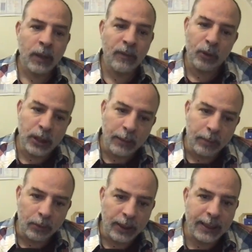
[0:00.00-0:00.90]
For
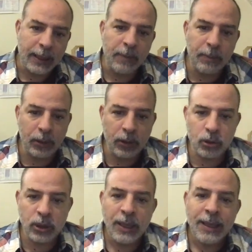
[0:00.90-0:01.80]
example, they can be
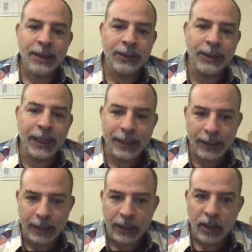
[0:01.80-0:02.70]
produced
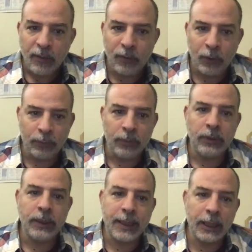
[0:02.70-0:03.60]
directly from
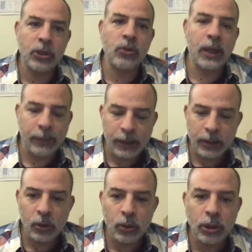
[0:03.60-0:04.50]
the calcium carbonate
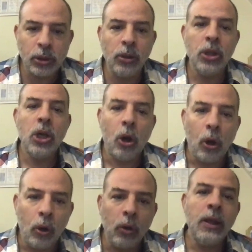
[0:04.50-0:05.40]
solution
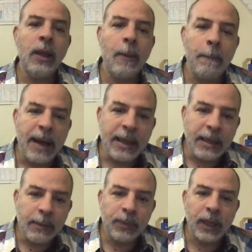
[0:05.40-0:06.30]
or
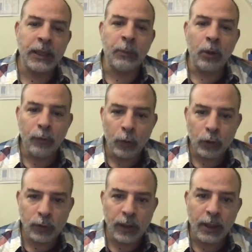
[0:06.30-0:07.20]
via an
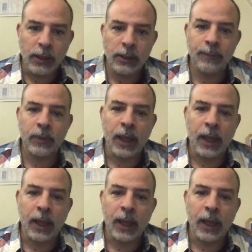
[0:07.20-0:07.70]
amorphous phase,